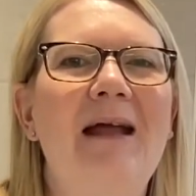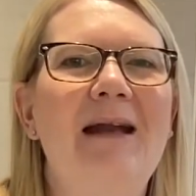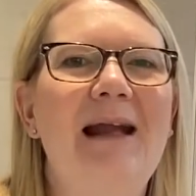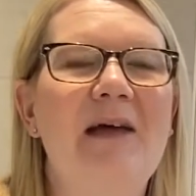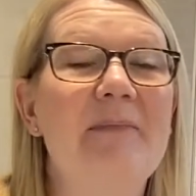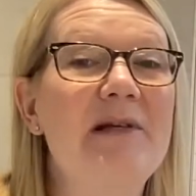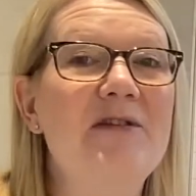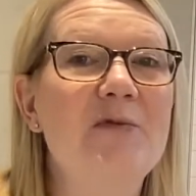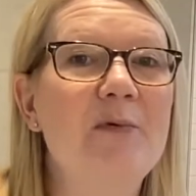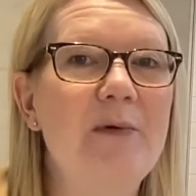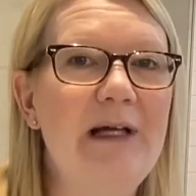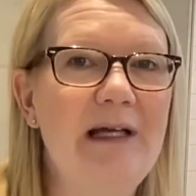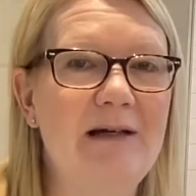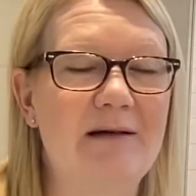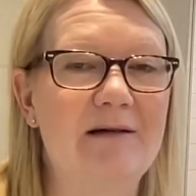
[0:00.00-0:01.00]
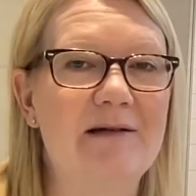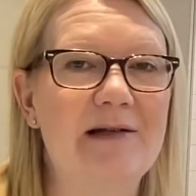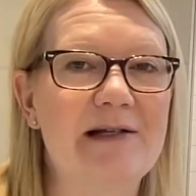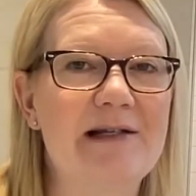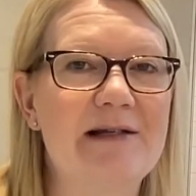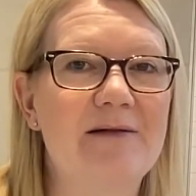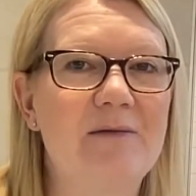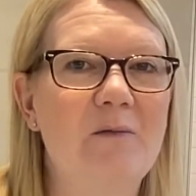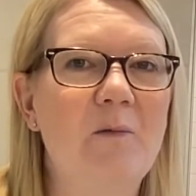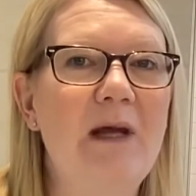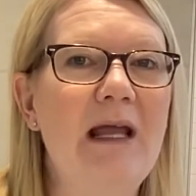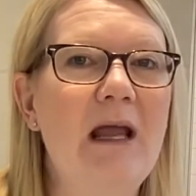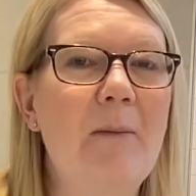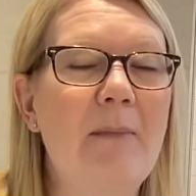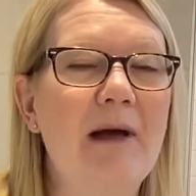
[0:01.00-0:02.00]
Now between us,
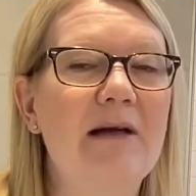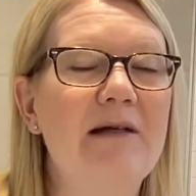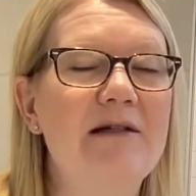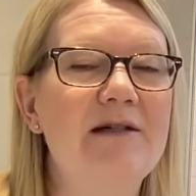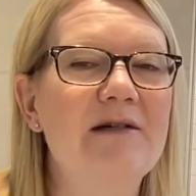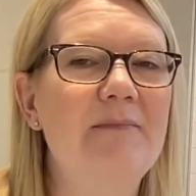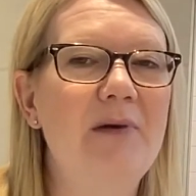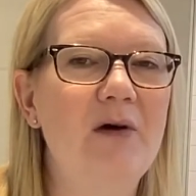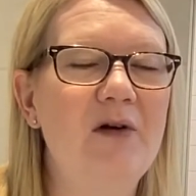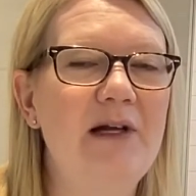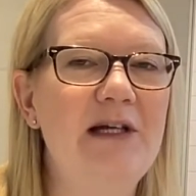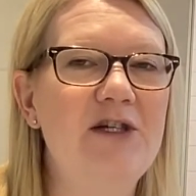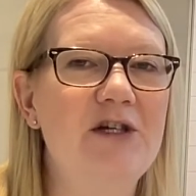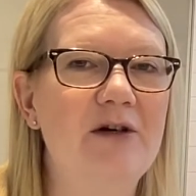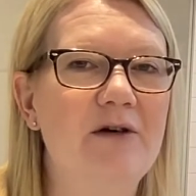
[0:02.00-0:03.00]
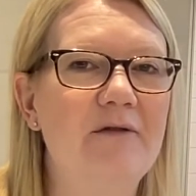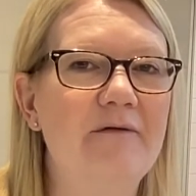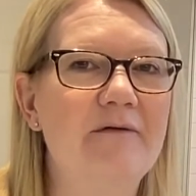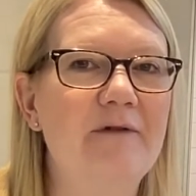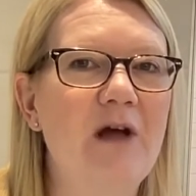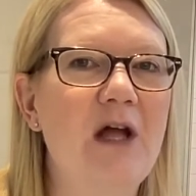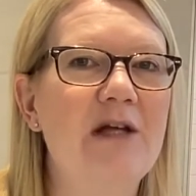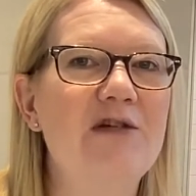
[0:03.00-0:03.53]
we managed to polish off